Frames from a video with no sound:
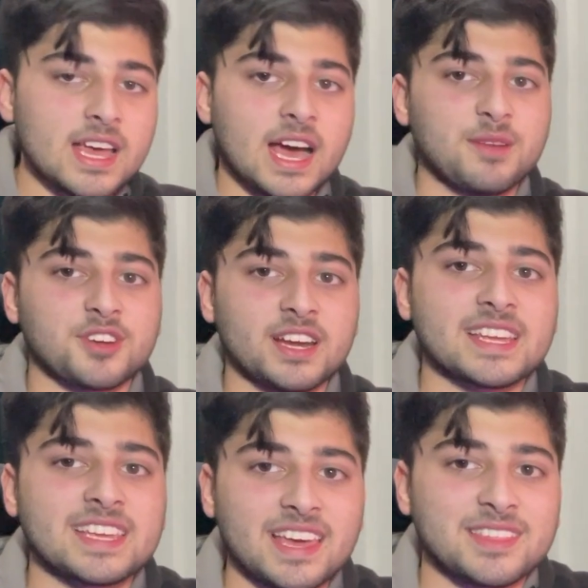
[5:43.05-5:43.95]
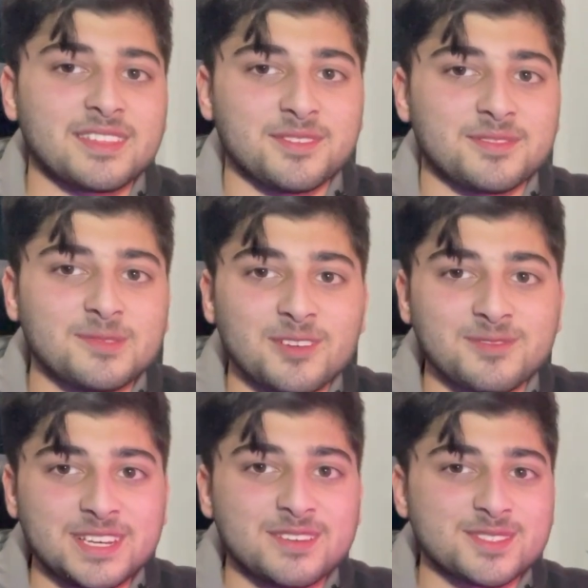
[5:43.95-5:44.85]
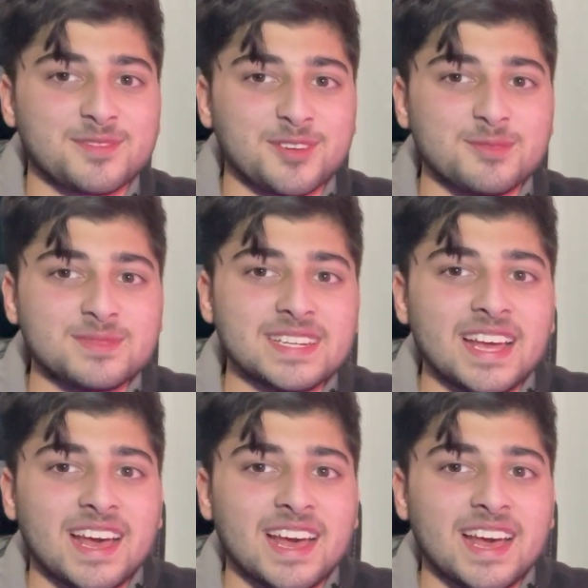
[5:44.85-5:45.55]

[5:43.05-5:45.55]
I'm trying to get videos filmed